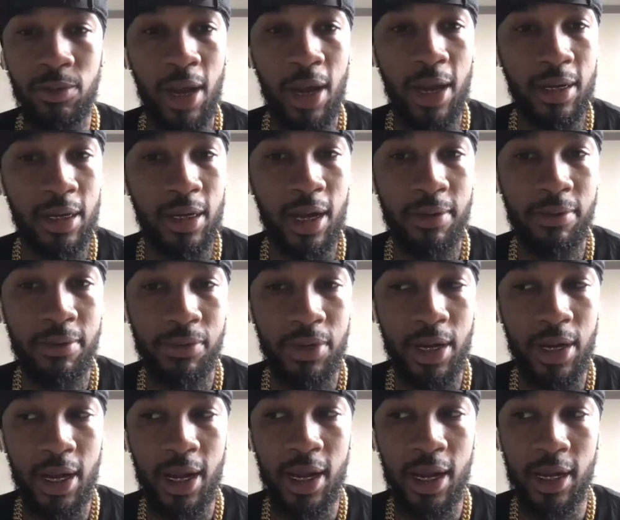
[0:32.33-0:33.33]
day
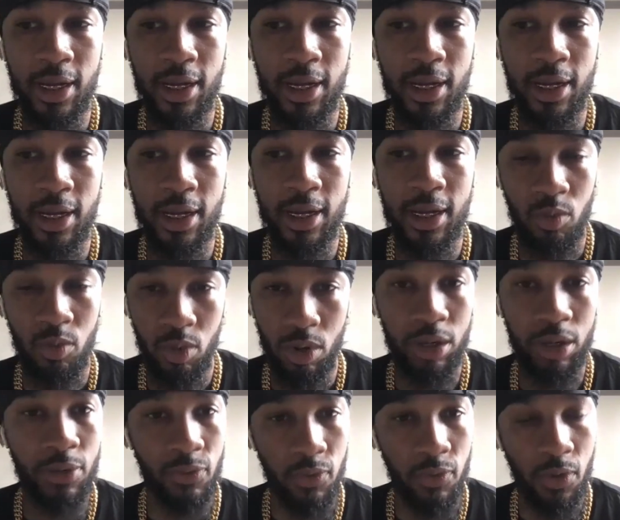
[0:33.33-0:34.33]
slavery is
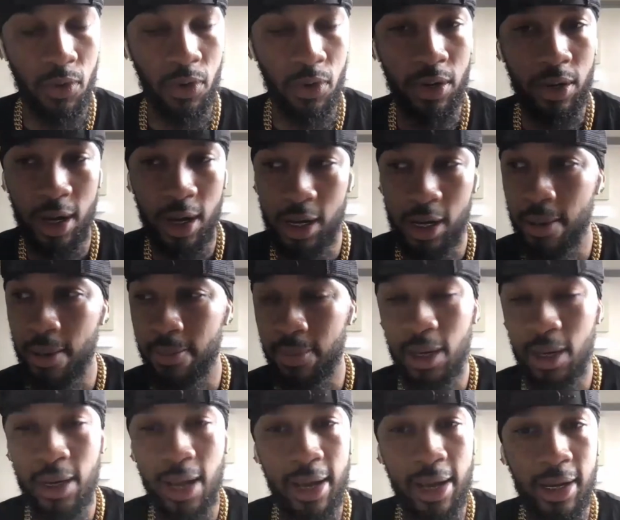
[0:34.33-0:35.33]
working for a
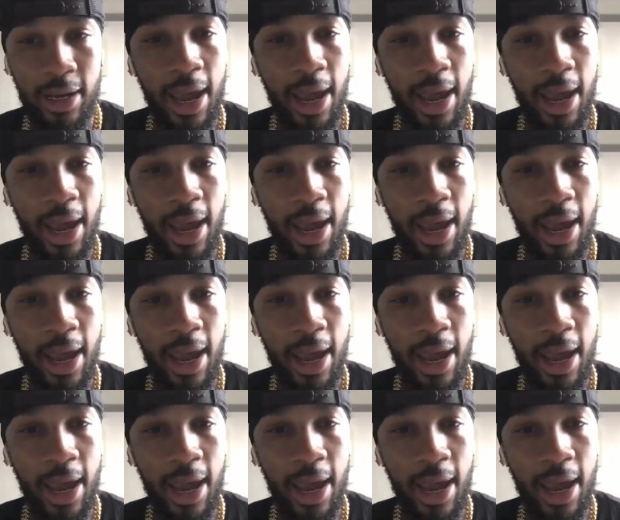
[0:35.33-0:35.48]
company like